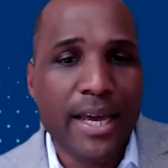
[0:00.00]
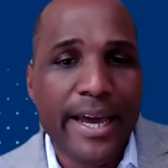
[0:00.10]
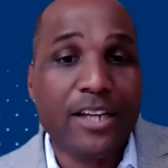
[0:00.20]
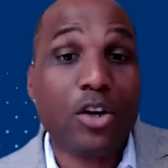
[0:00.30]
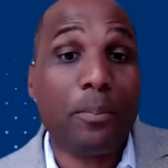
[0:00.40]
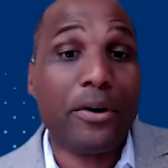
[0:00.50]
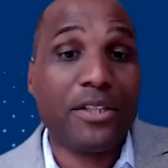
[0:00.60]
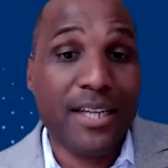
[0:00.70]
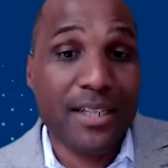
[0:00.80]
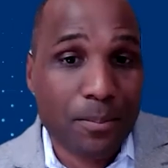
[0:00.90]
is our
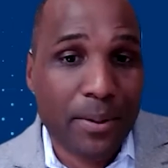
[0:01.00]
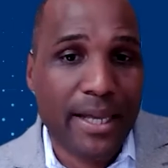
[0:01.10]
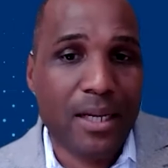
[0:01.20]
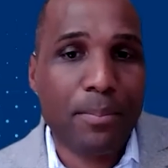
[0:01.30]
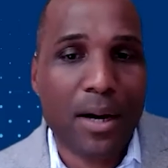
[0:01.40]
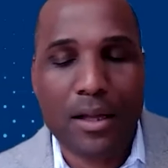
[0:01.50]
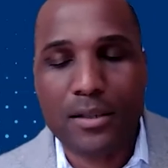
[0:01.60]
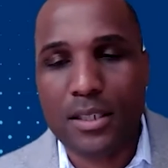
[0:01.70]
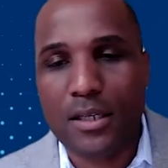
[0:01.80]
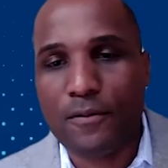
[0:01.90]
participating
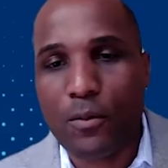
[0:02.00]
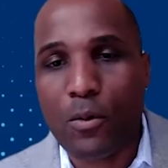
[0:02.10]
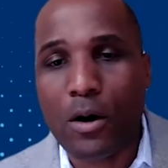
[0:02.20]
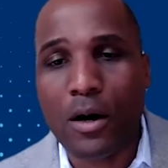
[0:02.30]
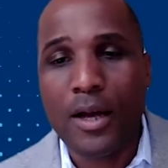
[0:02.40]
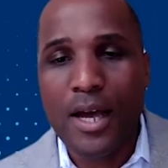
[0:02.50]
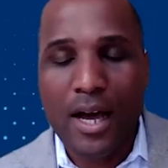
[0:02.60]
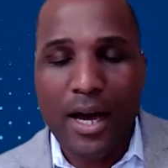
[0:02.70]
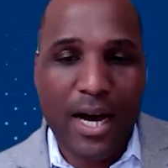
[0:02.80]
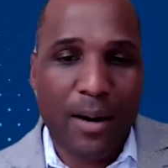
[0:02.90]
policy for,
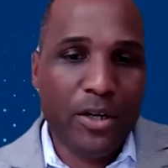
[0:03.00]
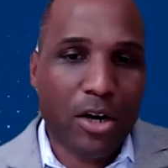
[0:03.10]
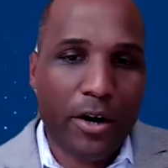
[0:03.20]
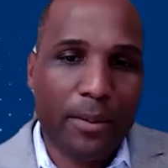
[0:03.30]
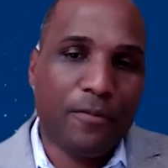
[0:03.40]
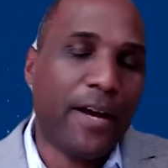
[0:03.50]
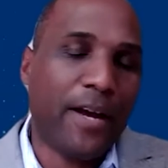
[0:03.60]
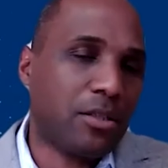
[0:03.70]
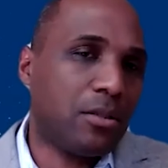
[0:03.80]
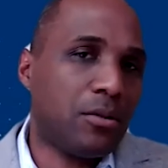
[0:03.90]
we target
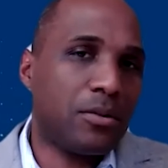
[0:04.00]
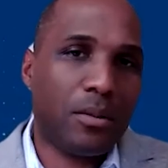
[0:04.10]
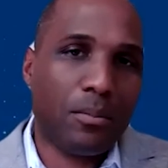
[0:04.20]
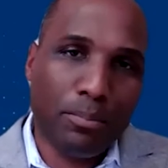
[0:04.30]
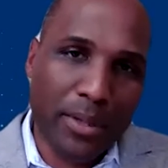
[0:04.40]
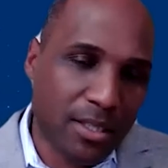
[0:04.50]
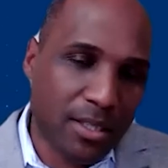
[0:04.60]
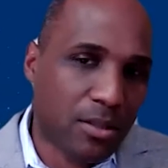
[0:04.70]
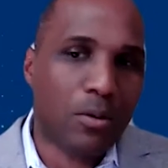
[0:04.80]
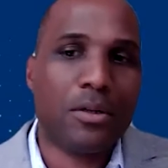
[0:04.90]
professionals,
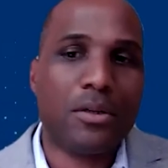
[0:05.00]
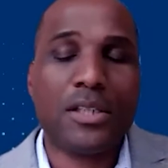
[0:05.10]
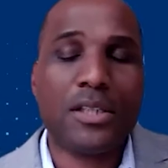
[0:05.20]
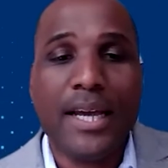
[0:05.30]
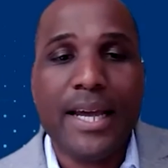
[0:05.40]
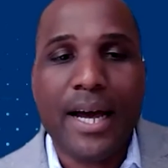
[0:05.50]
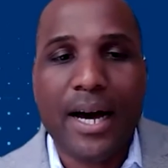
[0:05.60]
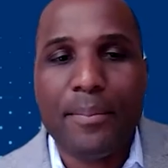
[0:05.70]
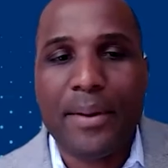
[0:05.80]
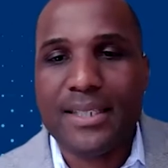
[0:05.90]
business owners,
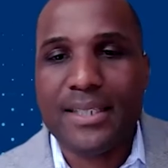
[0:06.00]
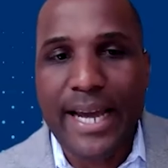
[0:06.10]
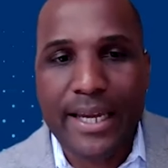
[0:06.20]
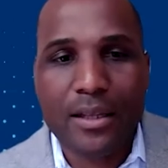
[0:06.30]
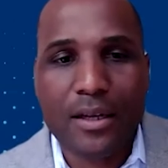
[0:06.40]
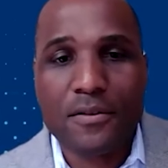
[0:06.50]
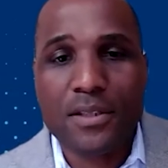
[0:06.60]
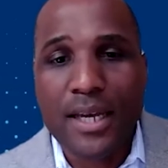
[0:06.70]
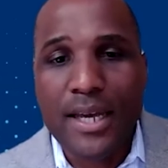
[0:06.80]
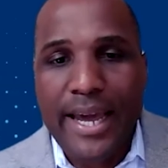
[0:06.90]

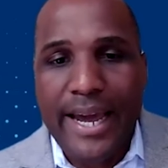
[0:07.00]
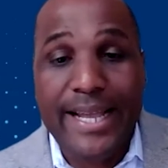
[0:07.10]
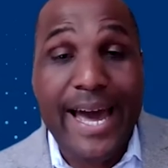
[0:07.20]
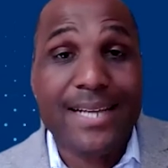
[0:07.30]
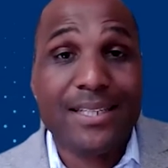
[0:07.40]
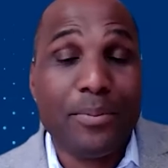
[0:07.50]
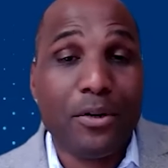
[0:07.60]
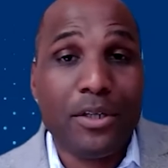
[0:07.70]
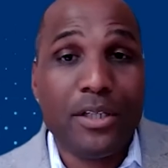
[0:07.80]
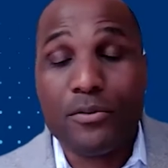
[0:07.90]
executives, and it has the
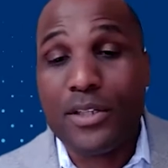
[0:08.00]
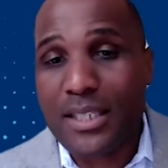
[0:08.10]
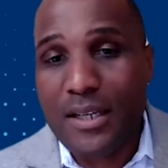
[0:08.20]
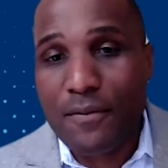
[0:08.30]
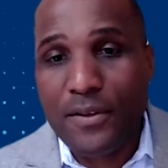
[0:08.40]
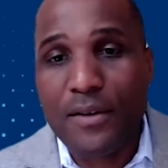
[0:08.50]
ability to receive